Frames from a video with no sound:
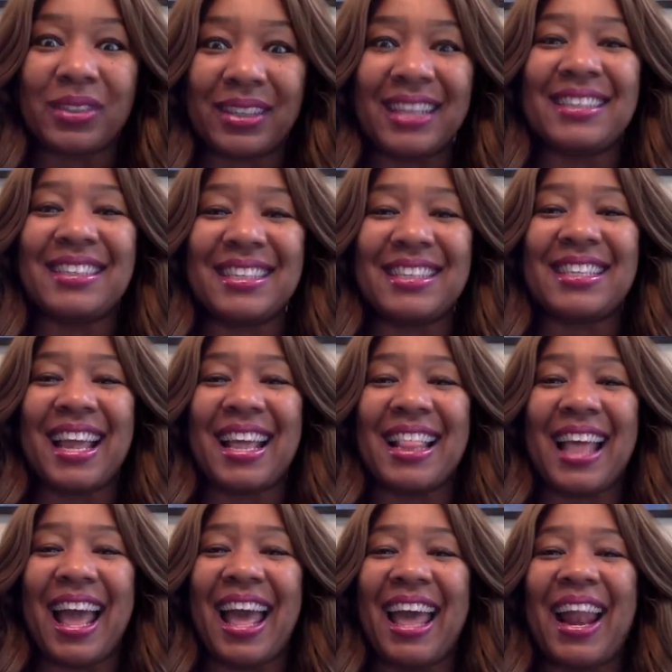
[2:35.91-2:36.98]
Let's just say
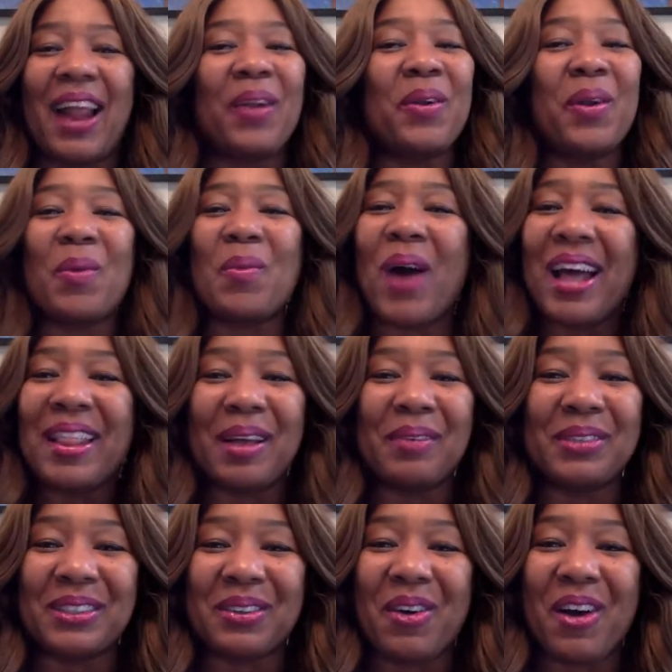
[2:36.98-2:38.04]
that. I don't know why that
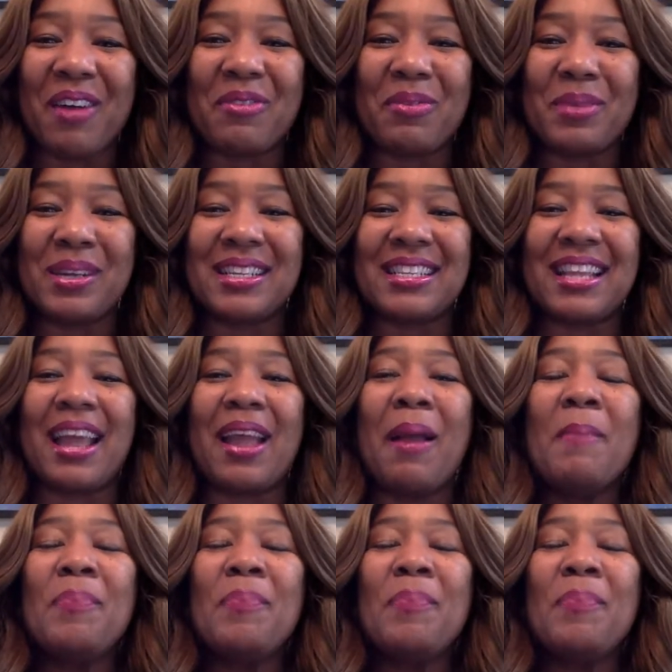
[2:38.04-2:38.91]
was so hard for me to say,